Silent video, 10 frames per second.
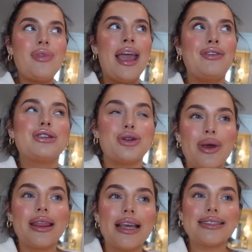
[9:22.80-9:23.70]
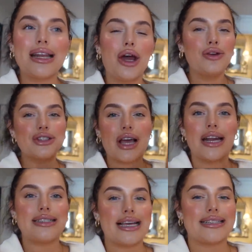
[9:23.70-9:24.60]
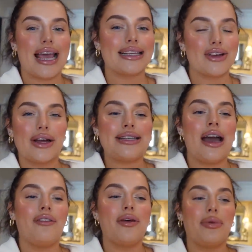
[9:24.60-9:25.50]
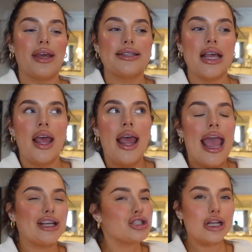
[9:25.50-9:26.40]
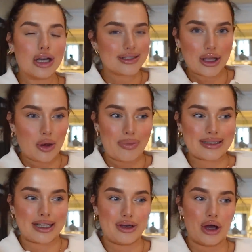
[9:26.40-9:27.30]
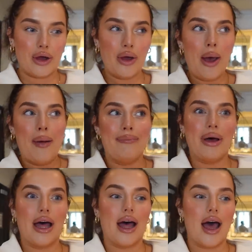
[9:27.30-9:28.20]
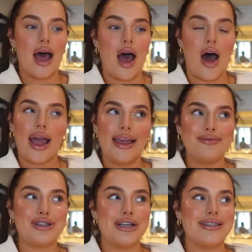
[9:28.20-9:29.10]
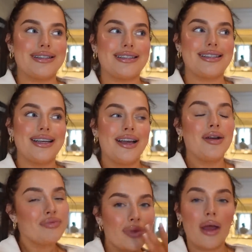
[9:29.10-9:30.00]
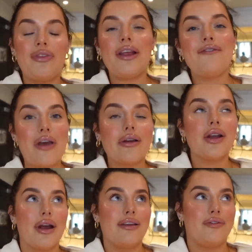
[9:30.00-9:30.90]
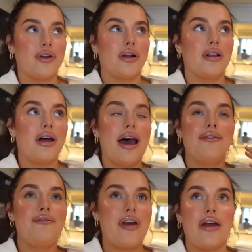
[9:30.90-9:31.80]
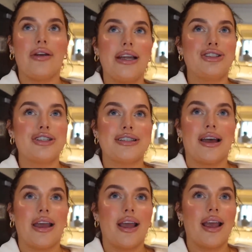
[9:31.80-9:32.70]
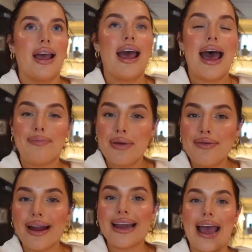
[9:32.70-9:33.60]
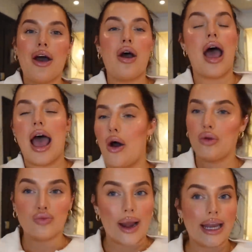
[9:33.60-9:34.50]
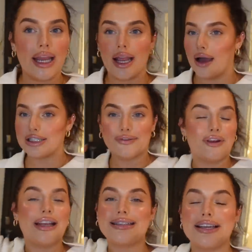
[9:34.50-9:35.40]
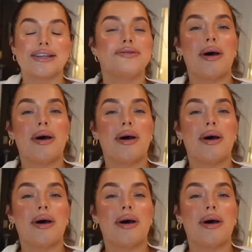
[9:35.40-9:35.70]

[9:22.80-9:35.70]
if you're doing things alone just kind of takes the anxiety out of it because it just looks like you're busy, you know. But I am just I'm feeling very grateful and very just like happy right now. Already just feeling 10 times